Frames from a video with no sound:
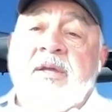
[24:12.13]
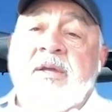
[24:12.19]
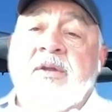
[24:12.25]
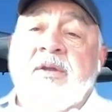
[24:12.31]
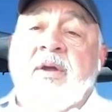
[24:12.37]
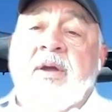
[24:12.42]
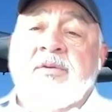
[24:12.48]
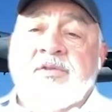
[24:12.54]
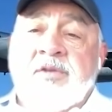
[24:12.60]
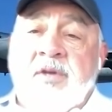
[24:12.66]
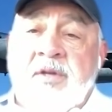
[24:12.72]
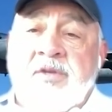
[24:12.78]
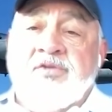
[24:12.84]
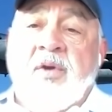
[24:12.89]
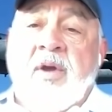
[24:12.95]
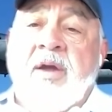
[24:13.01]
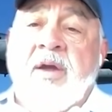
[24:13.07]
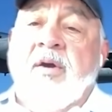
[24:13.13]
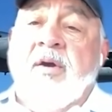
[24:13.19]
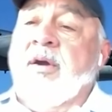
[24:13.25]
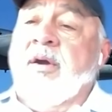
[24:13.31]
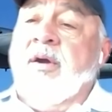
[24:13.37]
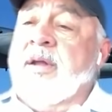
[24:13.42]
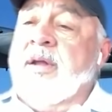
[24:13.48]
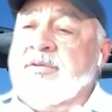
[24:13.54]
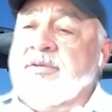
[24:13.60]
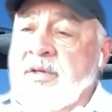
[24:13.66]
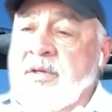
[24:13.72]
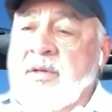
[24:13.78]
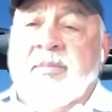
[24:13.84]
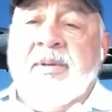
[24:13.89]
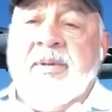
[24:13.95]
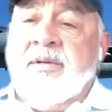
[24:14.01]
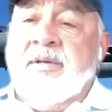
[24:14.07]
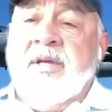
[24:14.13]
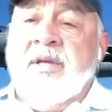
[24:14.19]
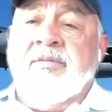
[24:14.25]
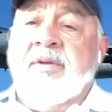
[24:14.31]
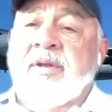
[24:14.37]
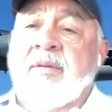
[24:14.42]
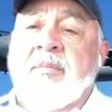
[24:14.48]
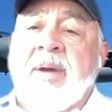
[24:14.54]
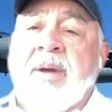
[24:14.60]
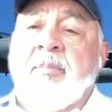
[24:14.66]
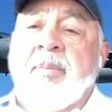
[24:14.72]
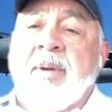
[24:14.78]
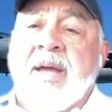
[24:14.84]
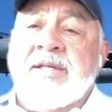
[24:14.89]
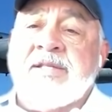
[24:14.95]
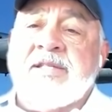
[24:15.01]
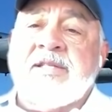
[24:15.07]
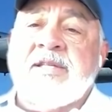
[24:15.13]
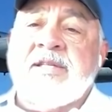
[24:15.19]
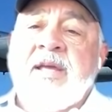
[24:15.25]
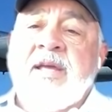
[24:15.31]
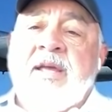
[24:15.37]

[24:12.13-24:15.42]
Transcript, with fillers: You know, I was going to try hard. I was going to be giving it my best.